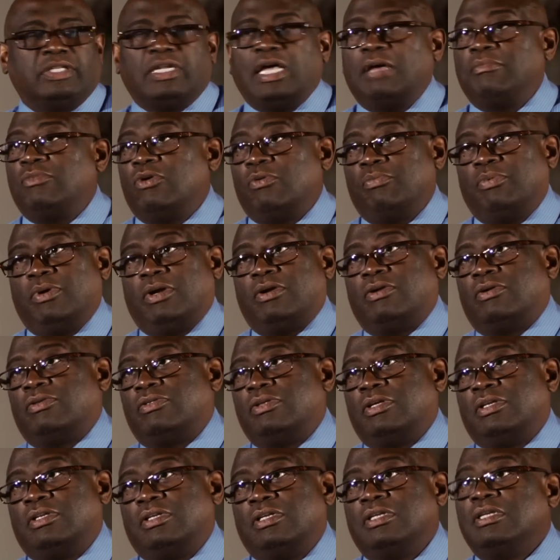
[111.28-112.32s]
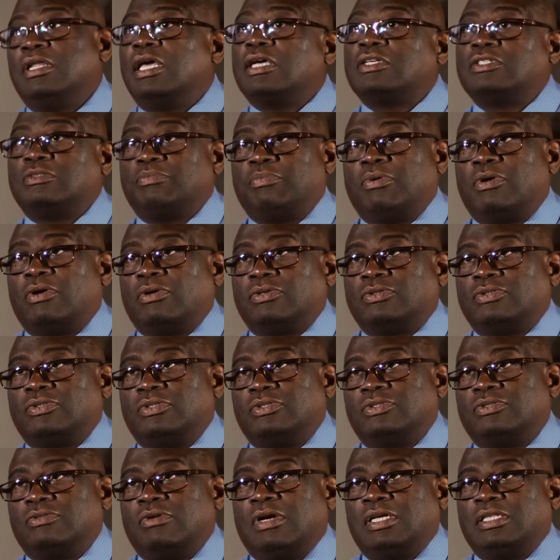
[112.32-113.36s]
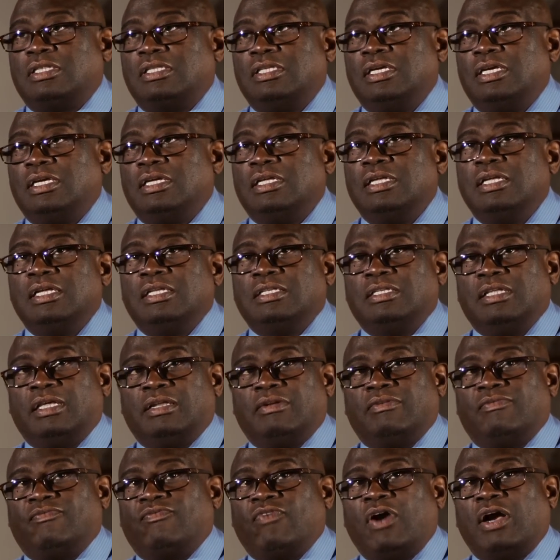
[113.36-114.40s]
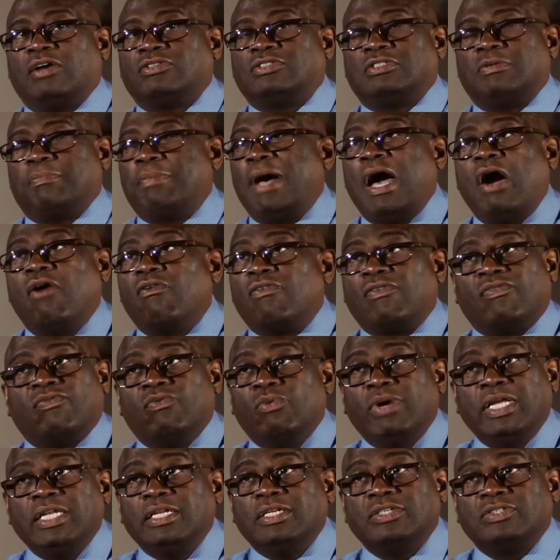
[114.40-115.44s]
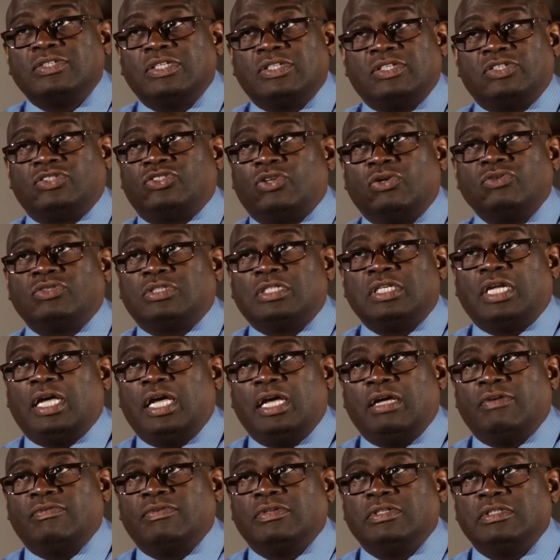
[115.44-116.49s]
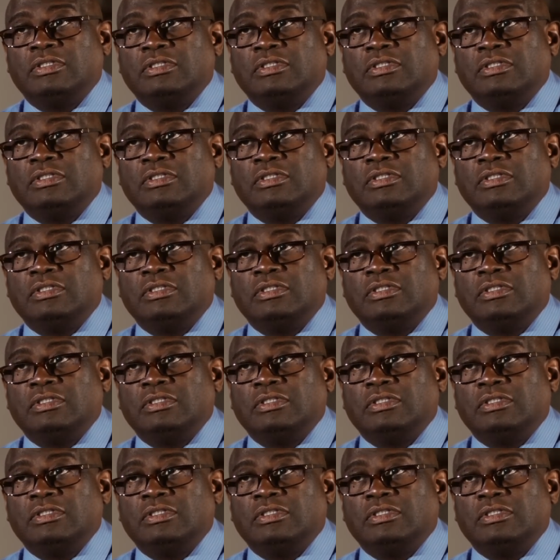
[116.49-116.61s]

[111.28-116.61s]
that I'm no better than the next person. So I think that as far as the power of witness that the church could have,